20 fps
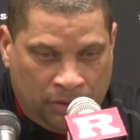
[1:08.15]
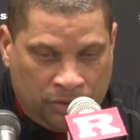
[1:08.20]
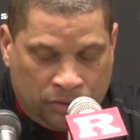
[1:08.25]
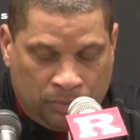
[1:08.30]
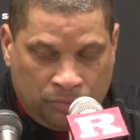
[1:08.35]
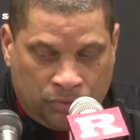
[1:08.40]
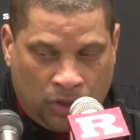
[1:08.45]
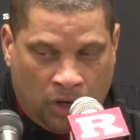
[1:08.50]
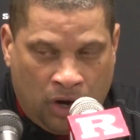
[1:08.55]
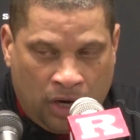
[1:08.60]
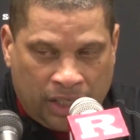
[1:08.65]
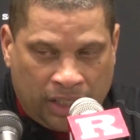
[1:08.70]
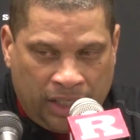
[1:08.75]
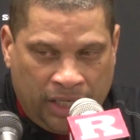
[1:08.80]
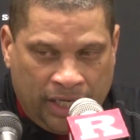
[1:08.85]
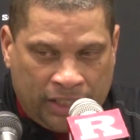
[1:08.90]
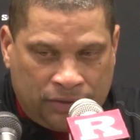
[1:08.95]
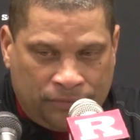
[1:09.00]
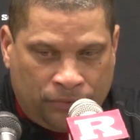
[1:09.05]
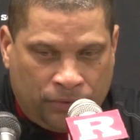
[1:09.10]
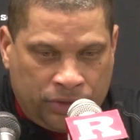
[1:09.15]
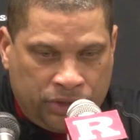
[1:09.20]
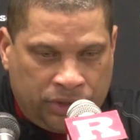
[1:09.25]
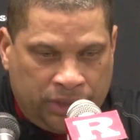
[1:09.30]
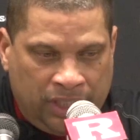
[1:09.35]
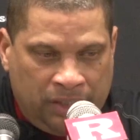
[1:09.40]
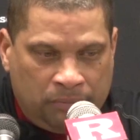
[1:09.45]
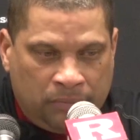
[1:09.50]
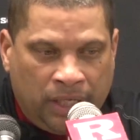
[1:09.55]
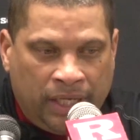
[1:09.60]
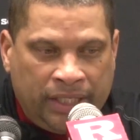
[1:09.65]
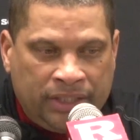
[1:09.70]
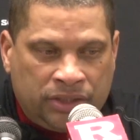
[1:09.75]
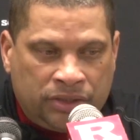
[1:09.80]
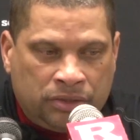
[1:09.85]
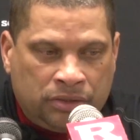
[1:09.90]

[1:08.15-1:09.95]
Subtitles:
and some drawing kicks for his teammates.